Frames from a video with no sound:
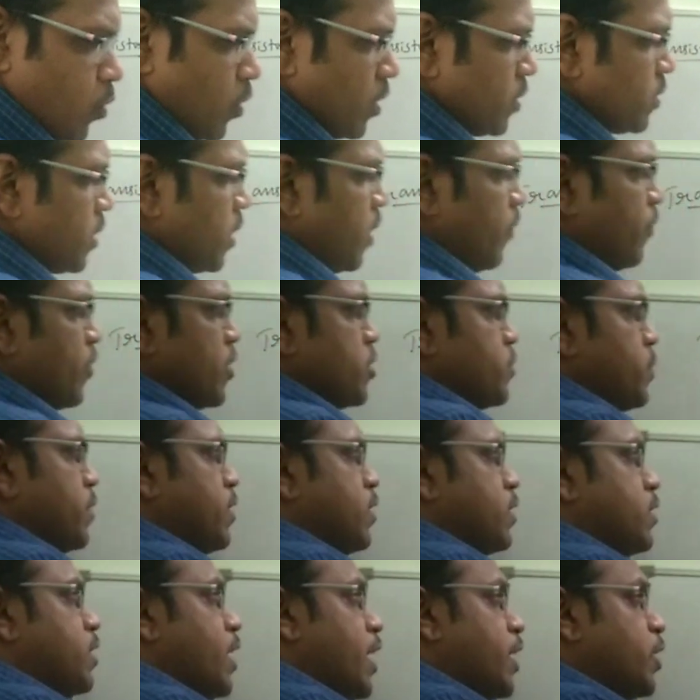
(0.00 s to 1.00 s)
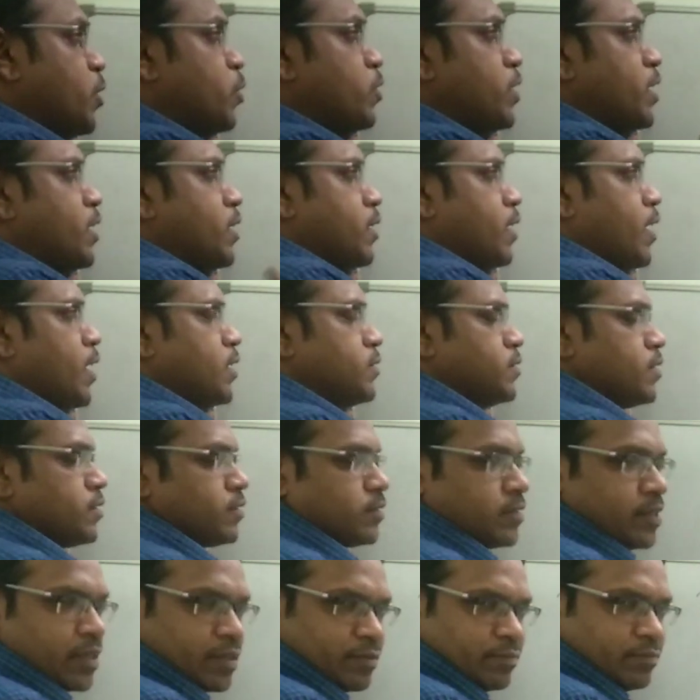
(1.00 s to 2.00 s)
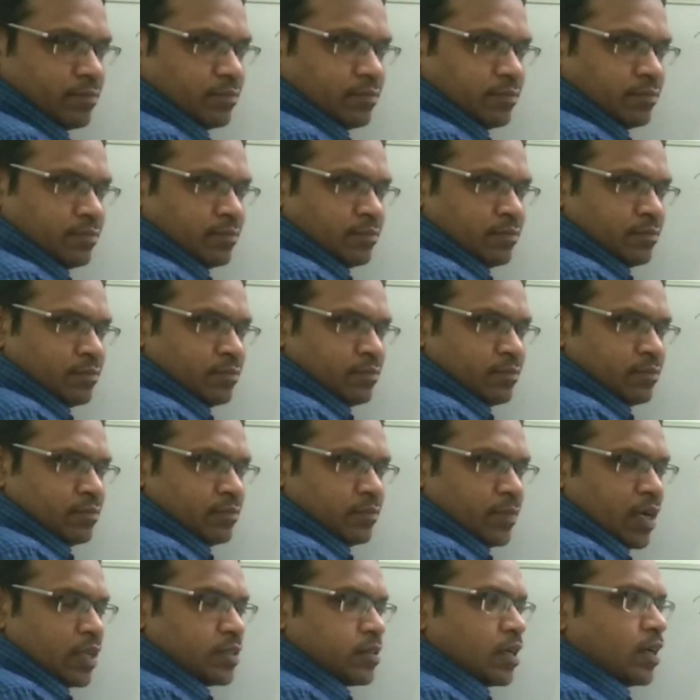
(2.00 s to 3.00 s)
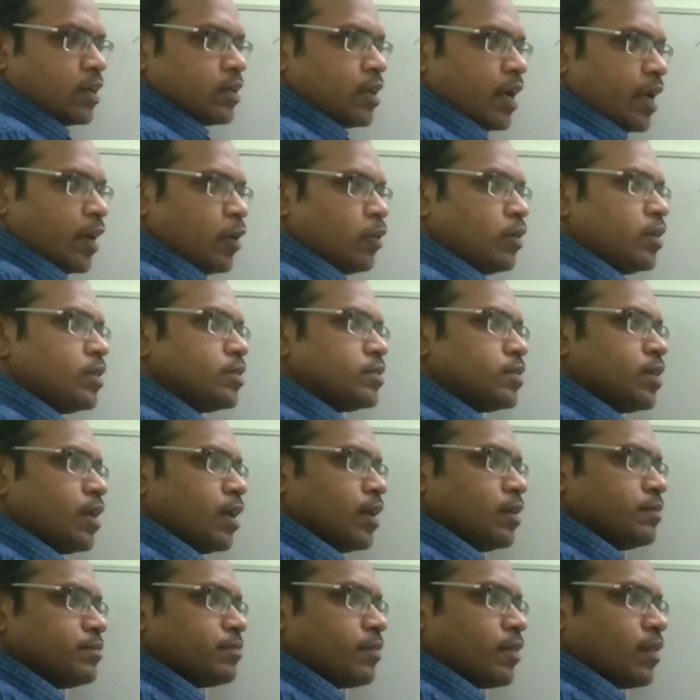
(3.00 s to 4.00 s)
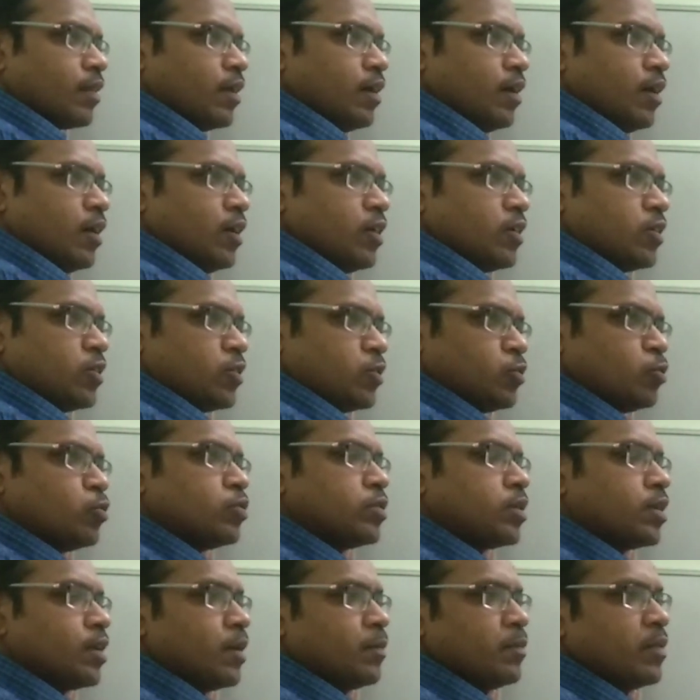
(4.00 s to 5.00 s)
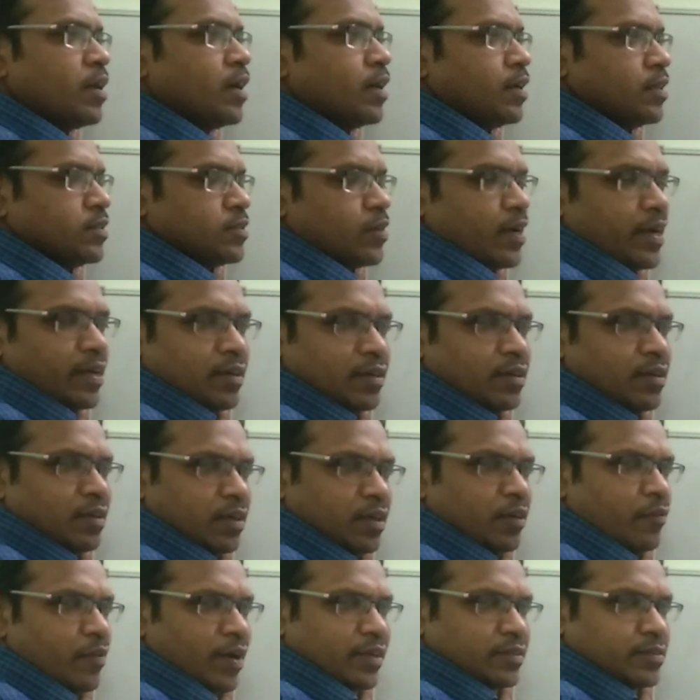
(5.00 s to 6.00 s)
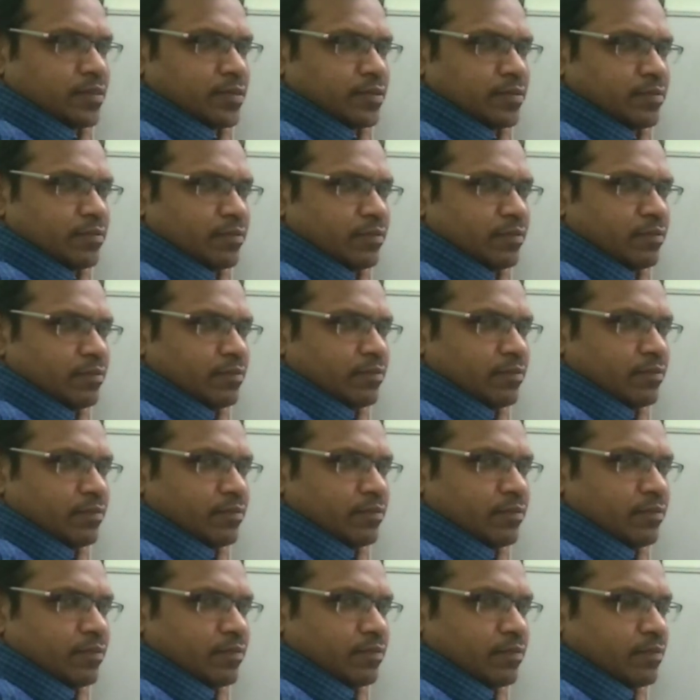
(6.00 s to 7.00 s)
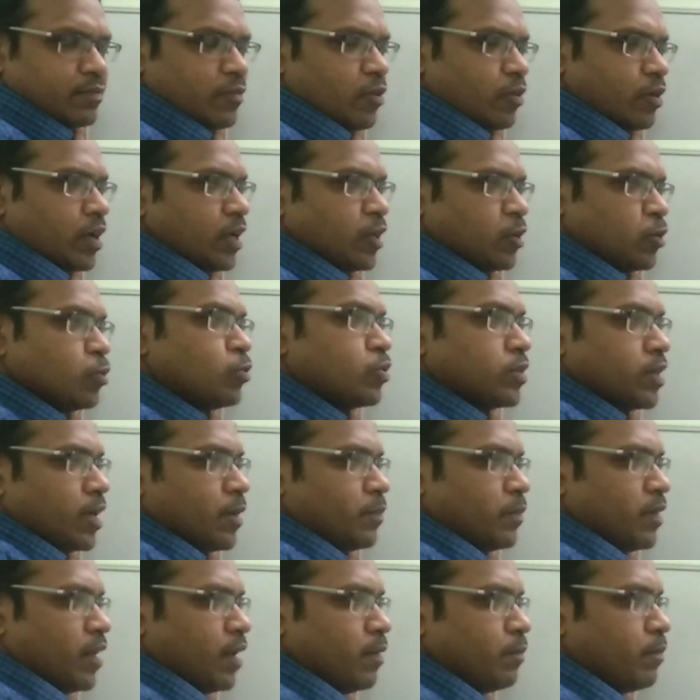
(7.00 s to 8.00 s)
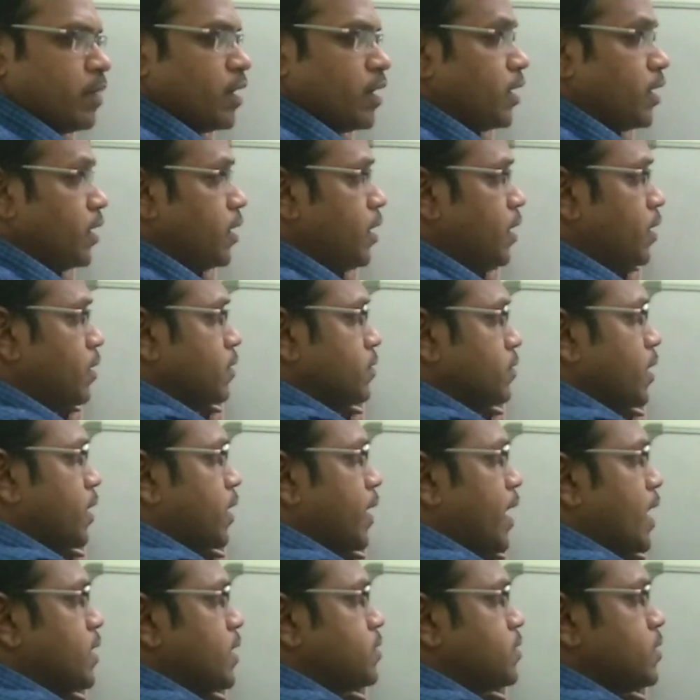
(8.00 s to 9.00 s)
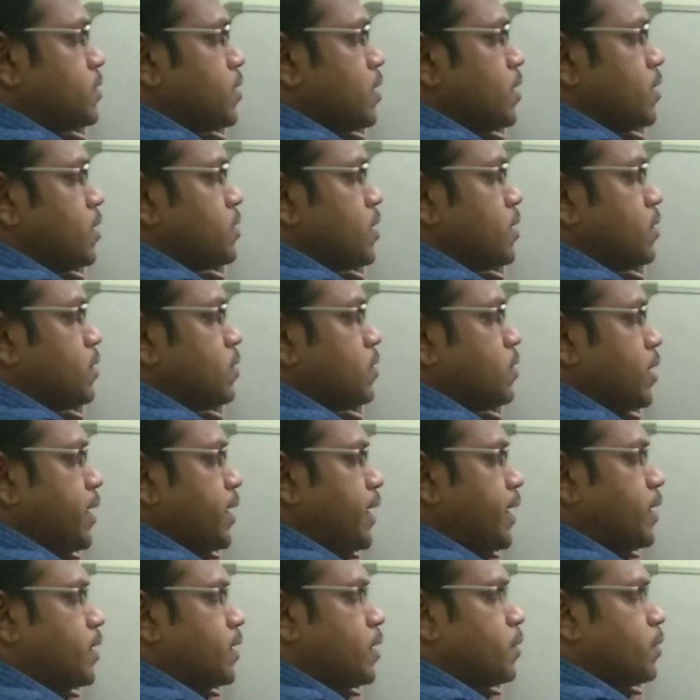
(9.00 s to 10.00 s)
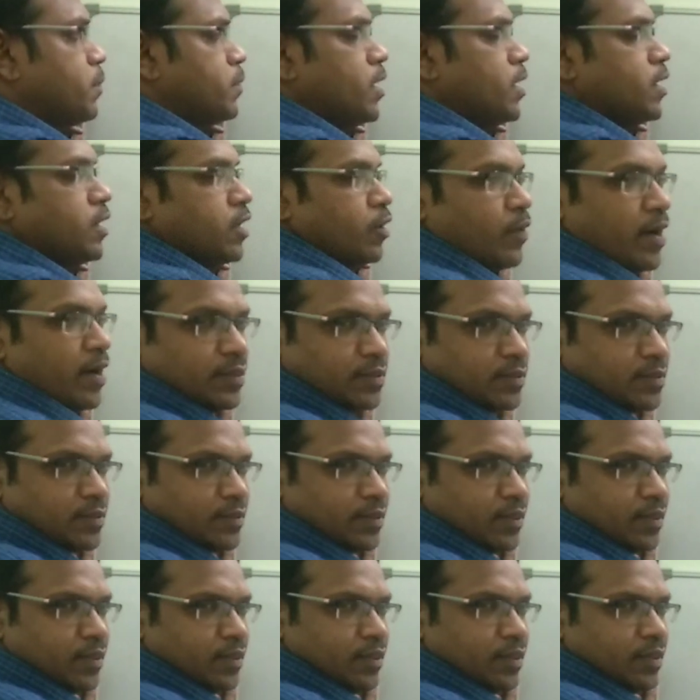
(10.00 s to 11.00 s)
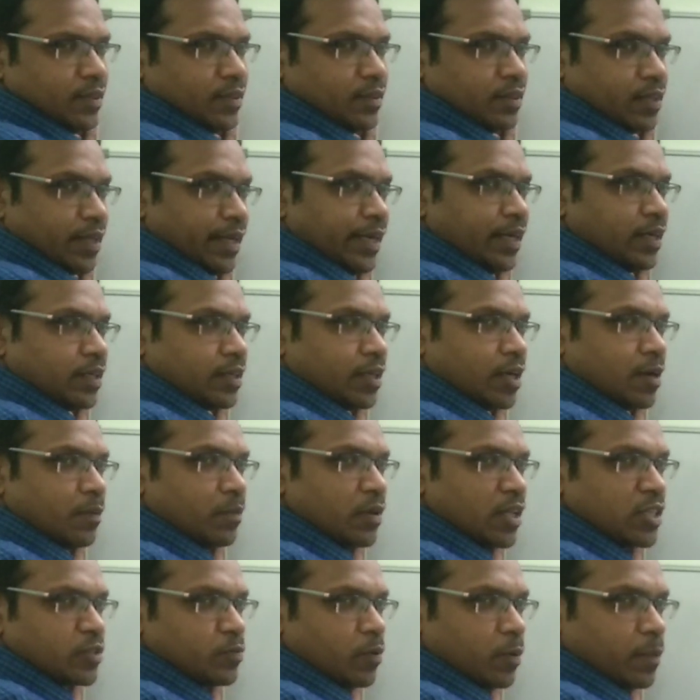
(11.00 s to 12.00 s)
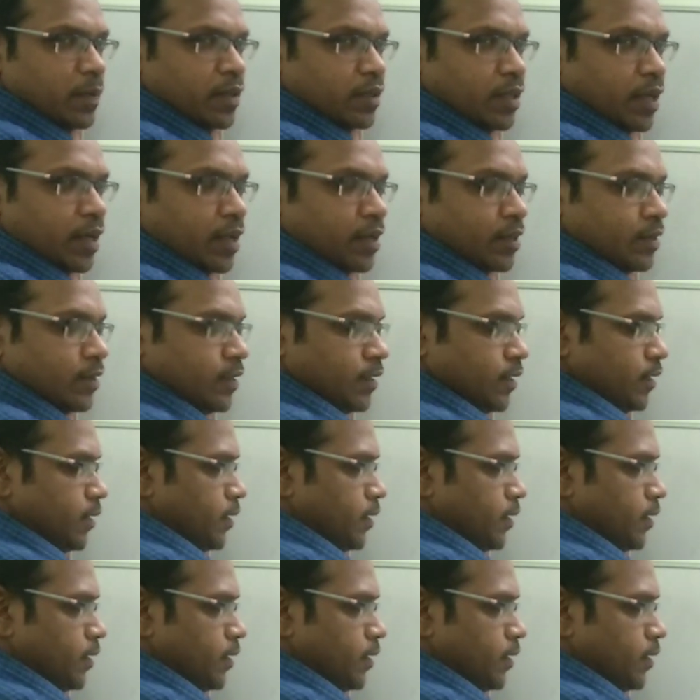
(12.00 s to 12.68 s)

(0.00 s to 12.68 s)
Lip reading: So what is the difference between diode and transistor? Actually diode is a 2-terminal device. Okay, 2-terminal. But here the transistor is a 3-terminal device. 3 terminals will be there.